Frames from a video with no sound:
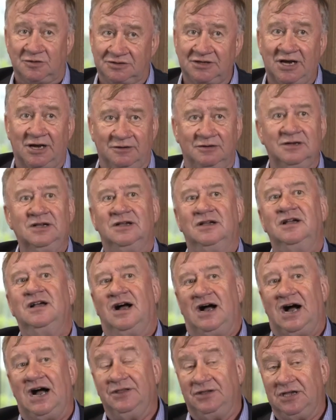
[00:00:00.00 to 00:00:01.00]
So
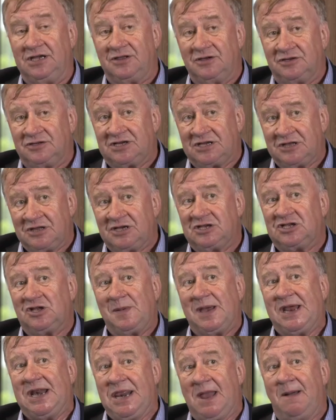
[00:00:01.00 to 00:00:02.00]
I think there's going
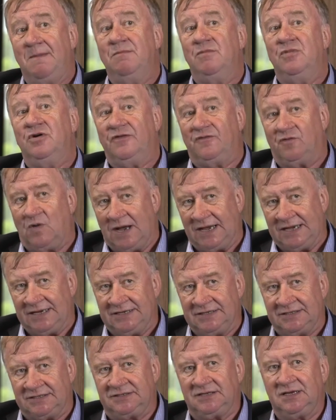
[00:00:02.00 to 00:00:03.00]
to be a number of
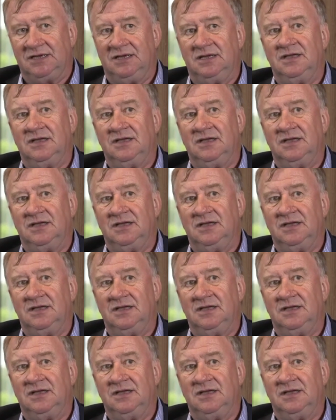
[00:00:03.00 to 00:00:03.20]
ways,